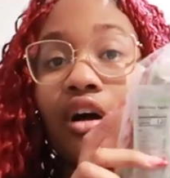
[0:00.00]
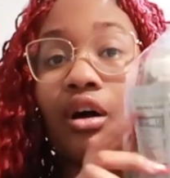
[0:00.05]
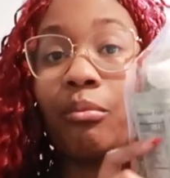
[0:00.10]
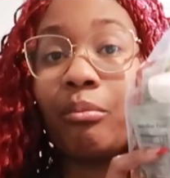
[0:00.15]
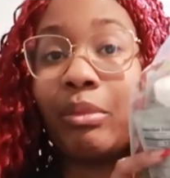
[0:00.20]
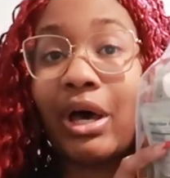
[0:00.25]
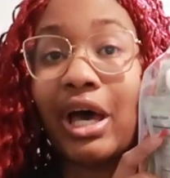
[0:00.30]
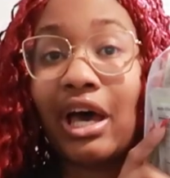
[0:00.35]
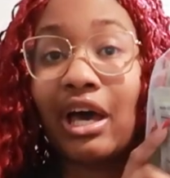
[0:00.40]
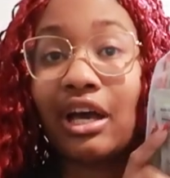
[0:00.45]

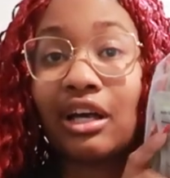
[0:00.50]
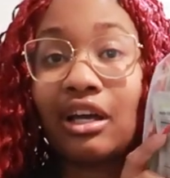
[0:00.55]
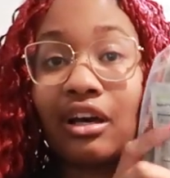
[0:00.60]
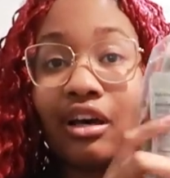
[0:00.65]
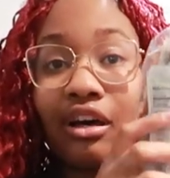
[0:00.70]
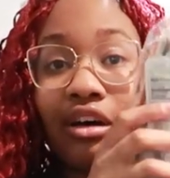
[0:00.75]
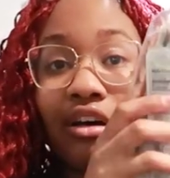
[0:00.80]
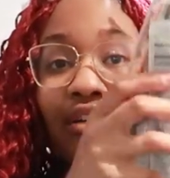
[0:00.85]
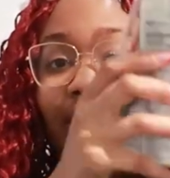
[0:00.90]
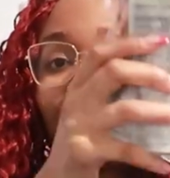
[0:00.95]
a bag
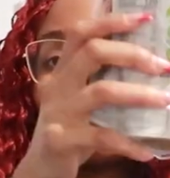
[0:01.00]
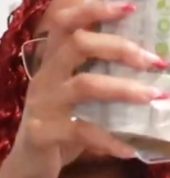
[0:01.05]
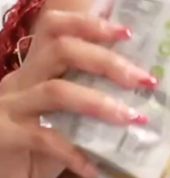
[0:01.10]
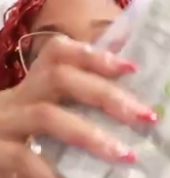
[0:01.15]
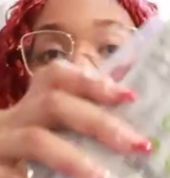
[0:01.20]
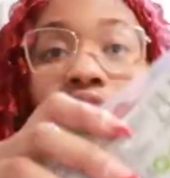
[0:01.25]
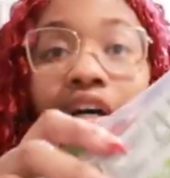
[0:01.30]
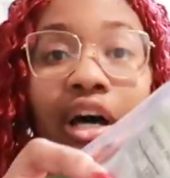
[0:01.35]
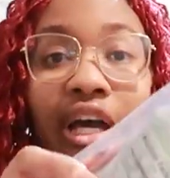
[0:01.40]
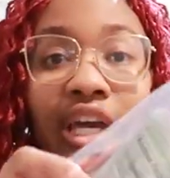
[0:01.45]
of
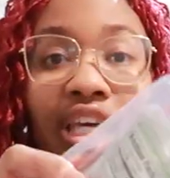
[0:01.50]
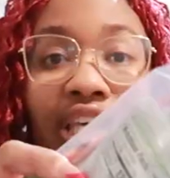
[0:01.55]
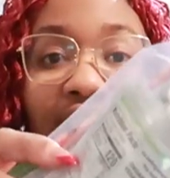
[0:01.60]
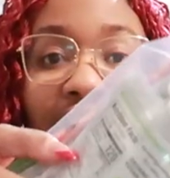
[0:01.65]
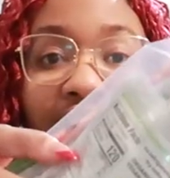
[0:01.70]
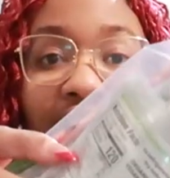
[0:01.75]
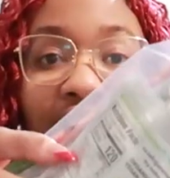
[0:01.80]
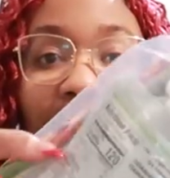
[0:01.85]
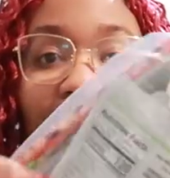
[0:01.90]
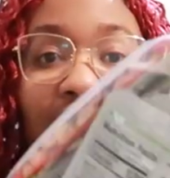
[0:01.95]

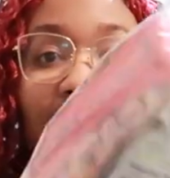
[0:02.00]
hiking